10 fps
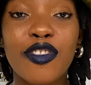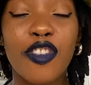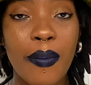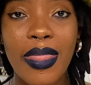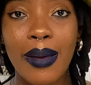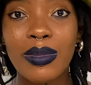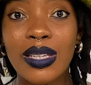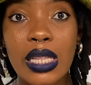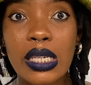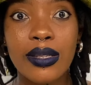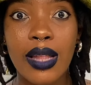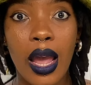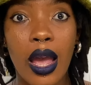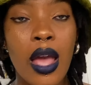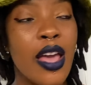from them to this
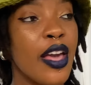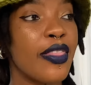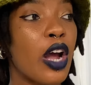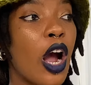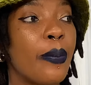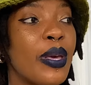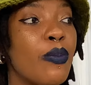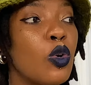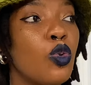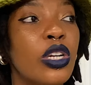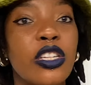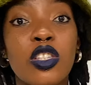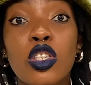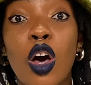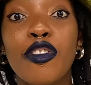day. There are people who
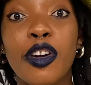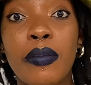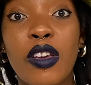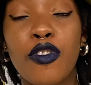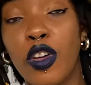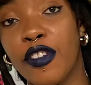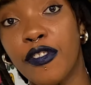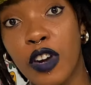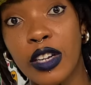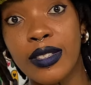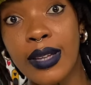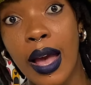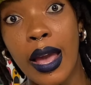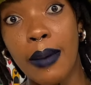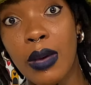discover me for the first
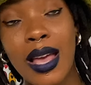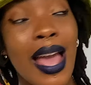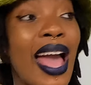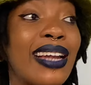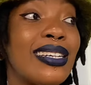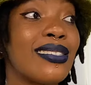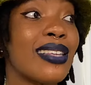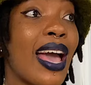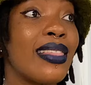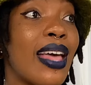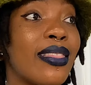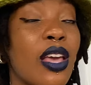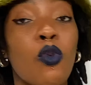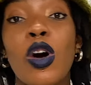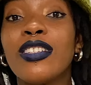time and decide that they
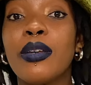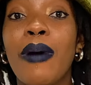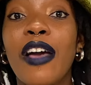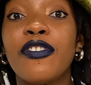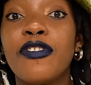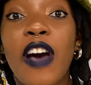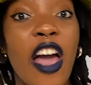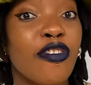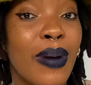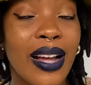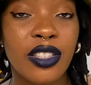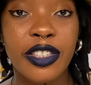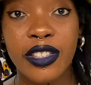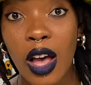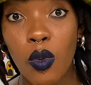want to buy 5
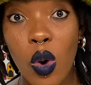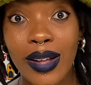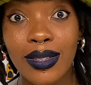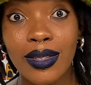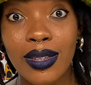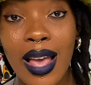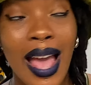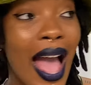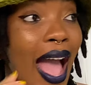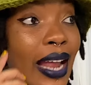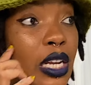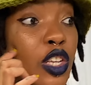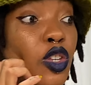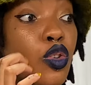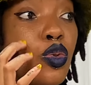patterns at once.
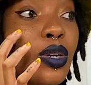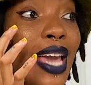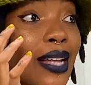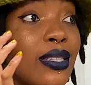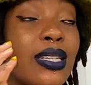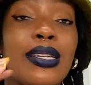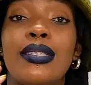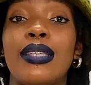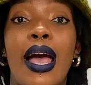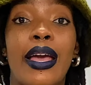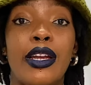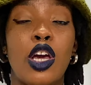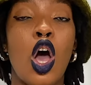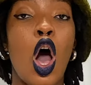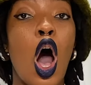And you get to decide
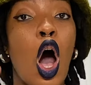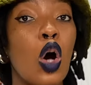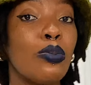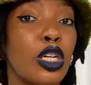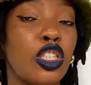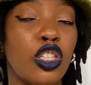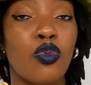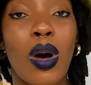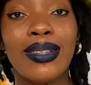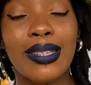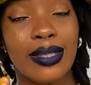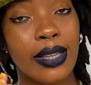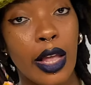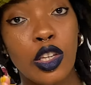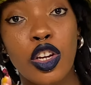how much you want to
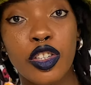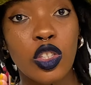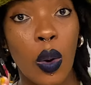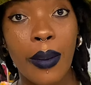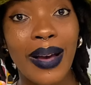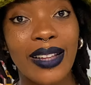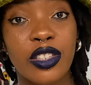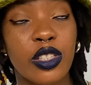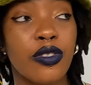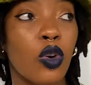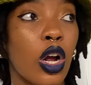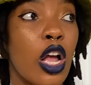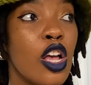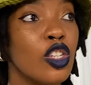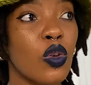sell your sewing patterns for.
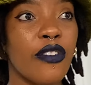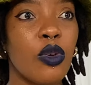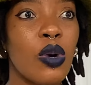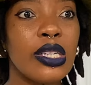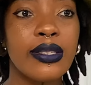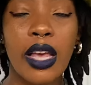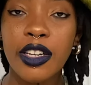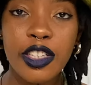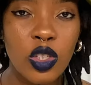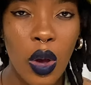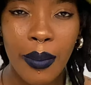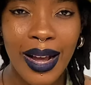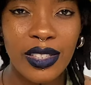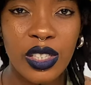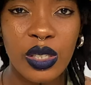So if you want to sell your sewing
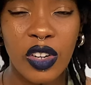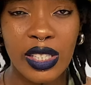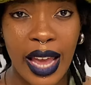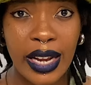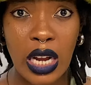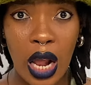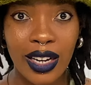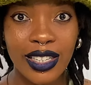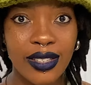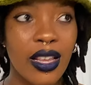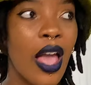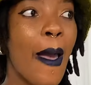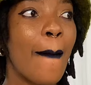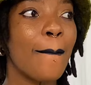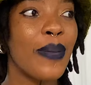patterns for $10,
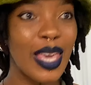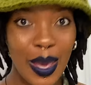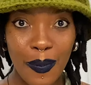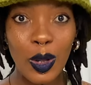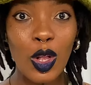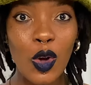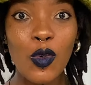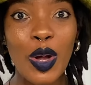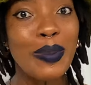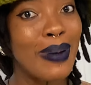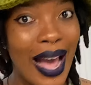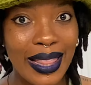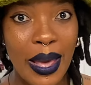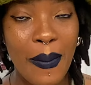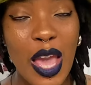people will buy
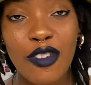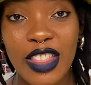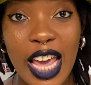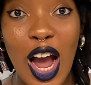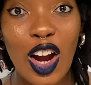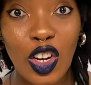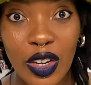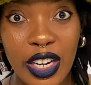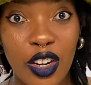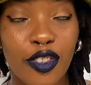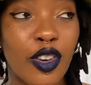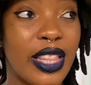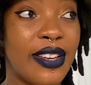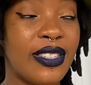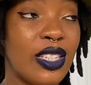them if they are good enough or
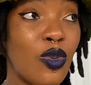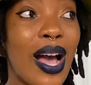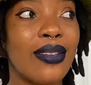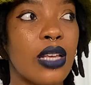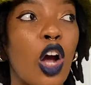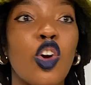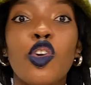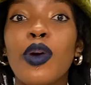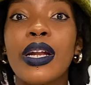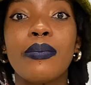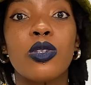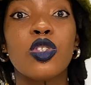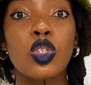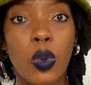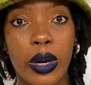they see you as a credible
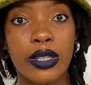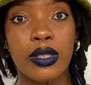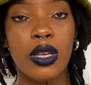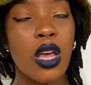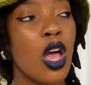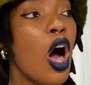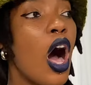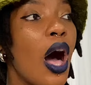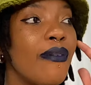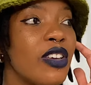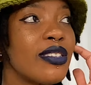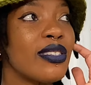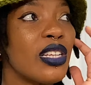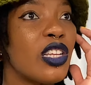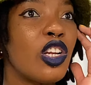source.
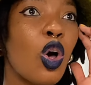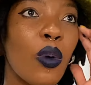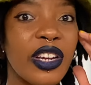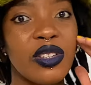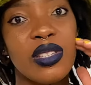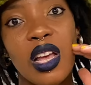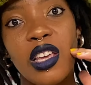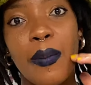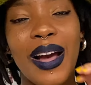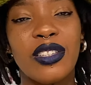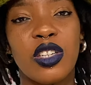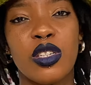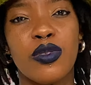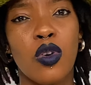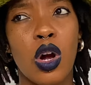Obviously, the lower you sell your
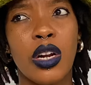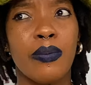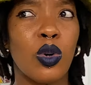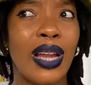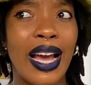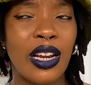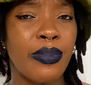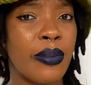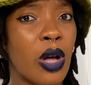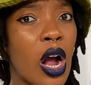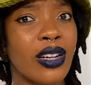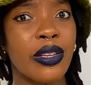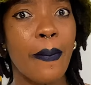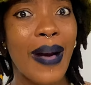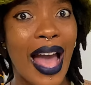patterns for, the more likely people are to
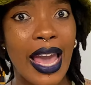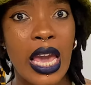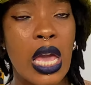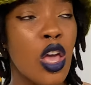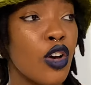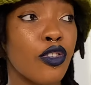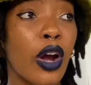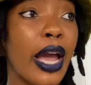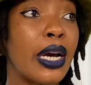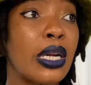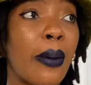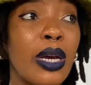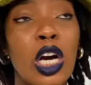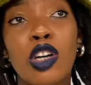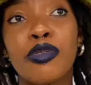buy for
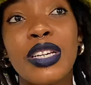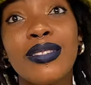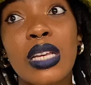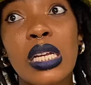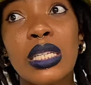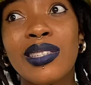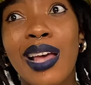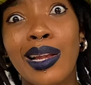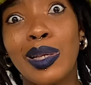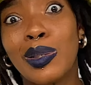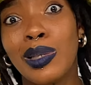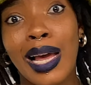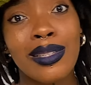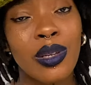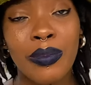economical reasons. And
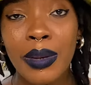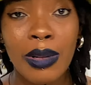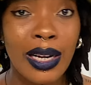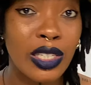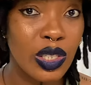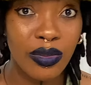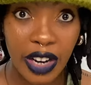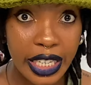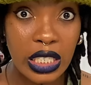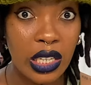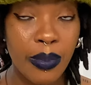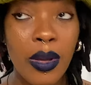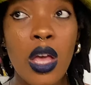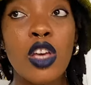like some people are just very cheap.